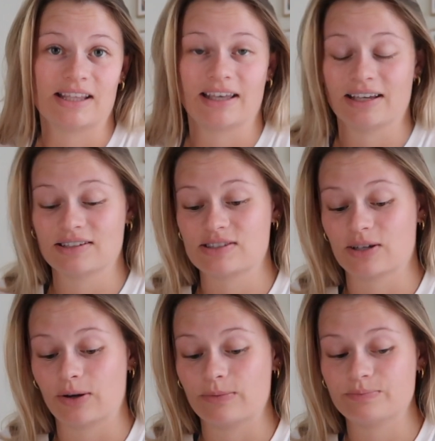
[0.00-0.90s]
things
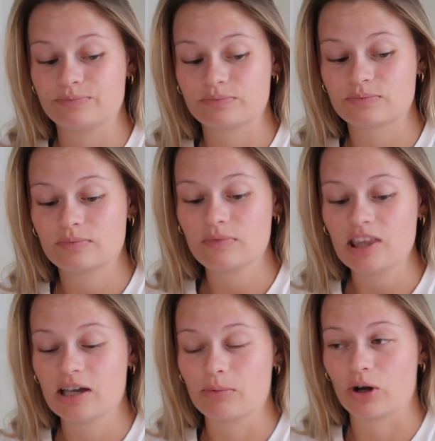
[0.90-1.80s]
so
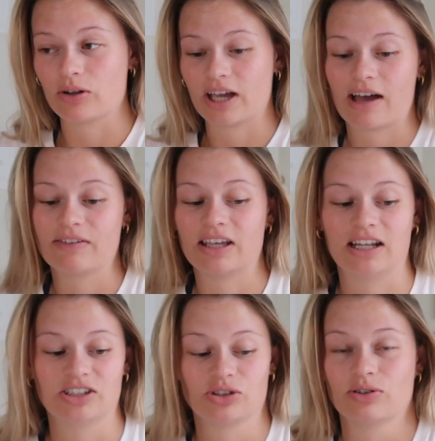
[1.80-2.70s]
i'm currently having an
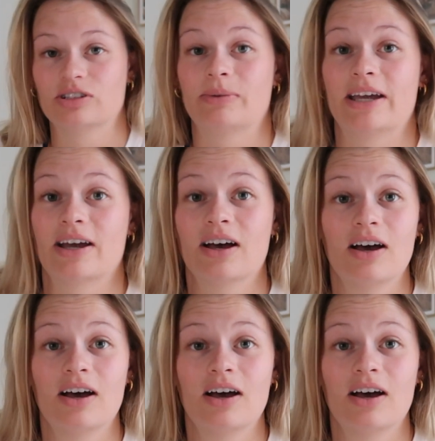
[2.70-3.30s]
internal debate